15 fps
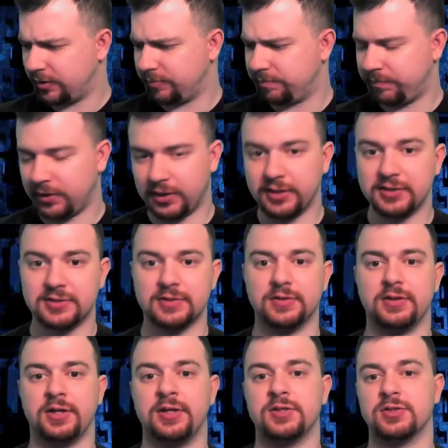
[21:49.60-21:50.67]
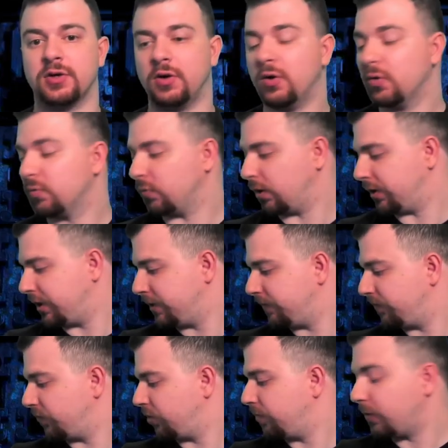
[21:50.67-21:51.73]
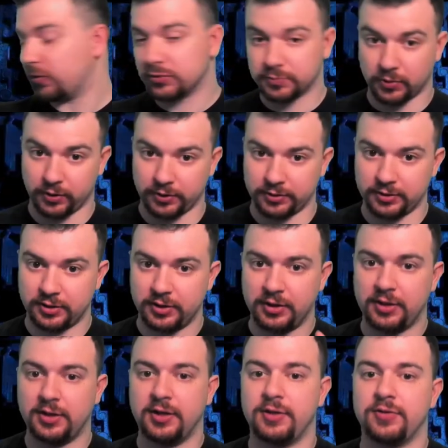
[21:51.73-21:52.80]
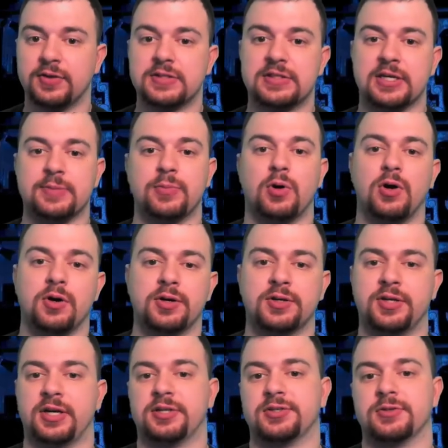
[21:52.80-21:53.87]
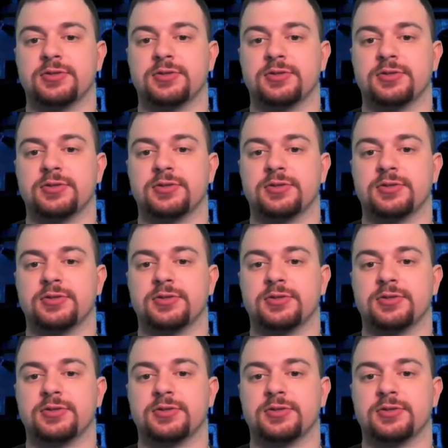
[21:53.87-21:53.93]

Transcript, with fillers: but it's all running for the most part the same architecture.